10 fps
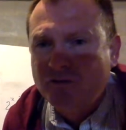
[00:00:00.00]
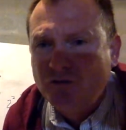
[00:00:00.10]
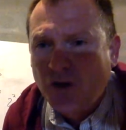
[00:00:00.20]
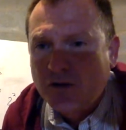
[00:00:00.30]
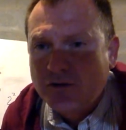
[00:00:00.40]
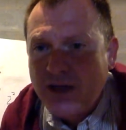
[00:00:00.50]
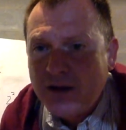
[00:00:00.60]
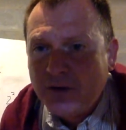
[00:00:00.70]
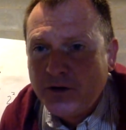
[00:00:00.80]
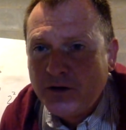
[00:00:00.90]
talked
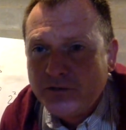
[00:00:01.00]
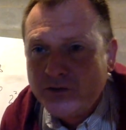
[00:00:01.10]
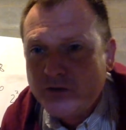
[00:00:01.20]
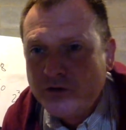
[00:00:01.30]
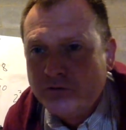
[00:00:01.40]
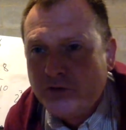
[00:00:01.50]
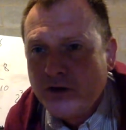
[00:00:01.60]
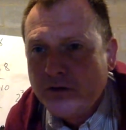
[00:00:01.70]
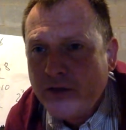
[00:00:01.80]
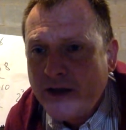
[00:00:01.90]
loud enough that you could
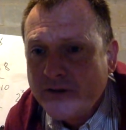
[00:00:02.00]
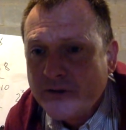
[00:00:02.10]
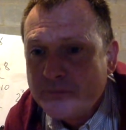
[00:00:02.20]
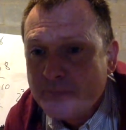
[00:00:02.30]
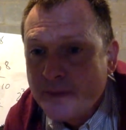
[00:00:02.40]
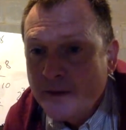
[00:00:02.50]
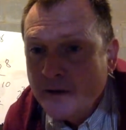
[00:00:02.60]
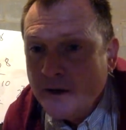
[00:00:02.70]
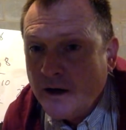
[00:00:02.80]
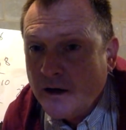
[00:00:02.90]
follow that.
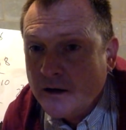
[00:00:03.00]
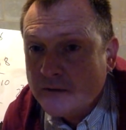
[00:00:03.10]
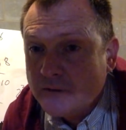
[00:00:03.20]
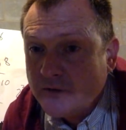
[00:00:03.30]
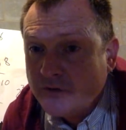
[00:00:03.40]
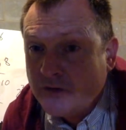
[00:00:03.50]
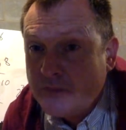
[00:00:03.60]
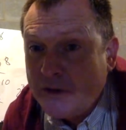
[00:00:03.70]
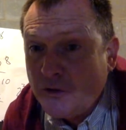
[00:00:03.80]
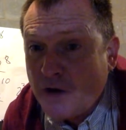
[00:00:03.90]
Just give me a
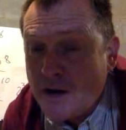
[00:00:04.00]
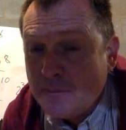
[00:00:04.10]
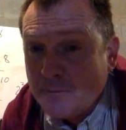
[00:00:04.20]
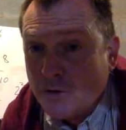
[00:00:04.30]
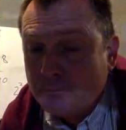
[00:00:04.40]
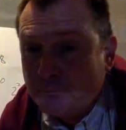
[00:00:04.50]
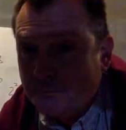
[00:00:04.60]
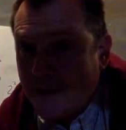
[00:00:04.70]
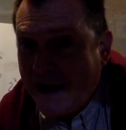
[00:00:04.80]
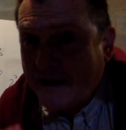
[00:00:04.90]
new comment or
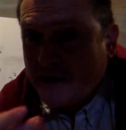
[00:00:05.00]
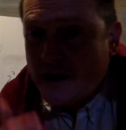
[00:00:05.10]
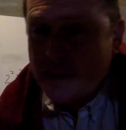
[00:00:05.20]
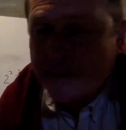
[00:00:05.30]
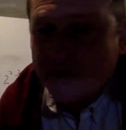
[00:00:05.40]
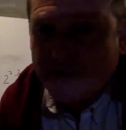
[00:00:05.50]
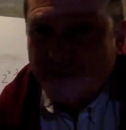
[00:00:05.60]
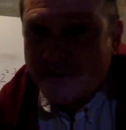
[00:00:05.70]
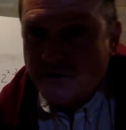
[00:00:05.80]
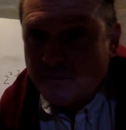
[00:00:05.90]
add a comment if that
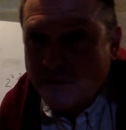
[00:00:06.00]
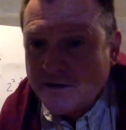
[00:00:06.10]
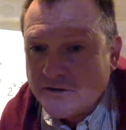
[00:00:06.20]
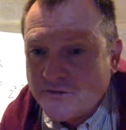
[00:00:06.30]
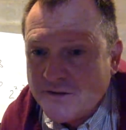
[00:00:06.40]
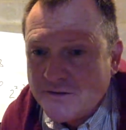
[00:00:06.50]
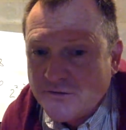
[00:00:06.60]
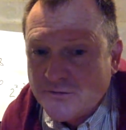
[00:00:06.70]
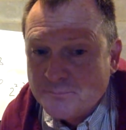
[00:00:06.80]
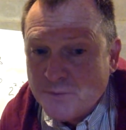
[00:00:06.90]
didn't make any
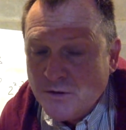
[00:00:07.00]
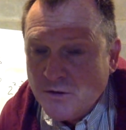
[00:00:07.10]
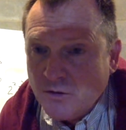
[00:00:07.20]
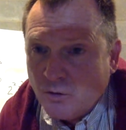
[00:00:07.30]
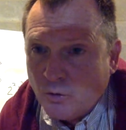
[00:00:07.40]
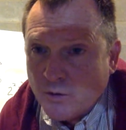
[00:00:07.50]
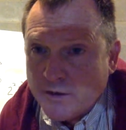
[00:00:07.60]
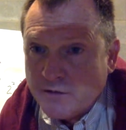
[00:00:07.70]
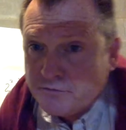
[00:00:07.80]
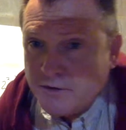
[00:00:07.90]
sense, or
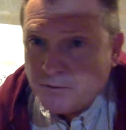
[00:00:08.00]
if it